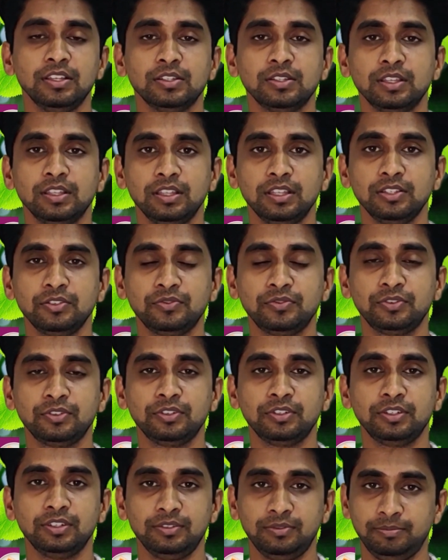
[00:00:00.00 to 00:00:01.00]
So in this
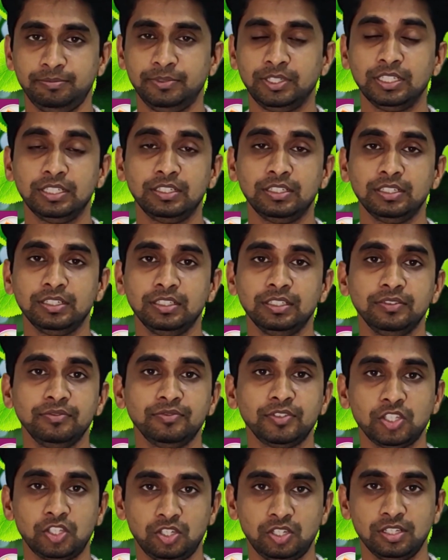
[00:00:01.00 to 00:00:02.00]
food, generally
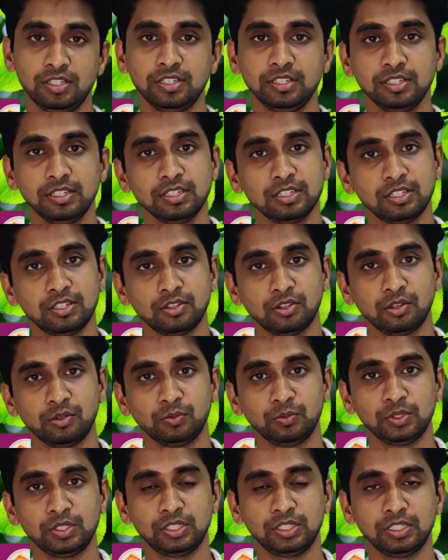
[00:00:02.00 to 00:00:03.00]
vegetarian or
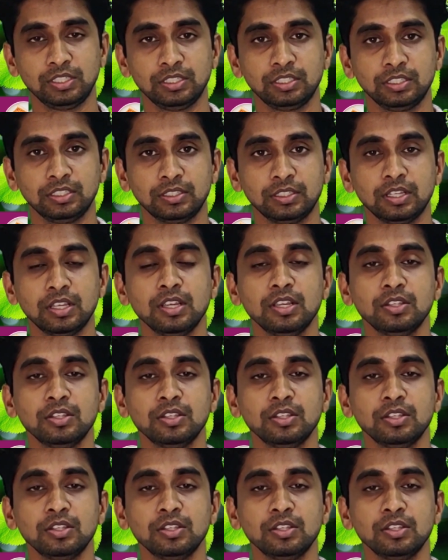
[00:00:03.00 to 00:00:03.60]
non-vegetarian.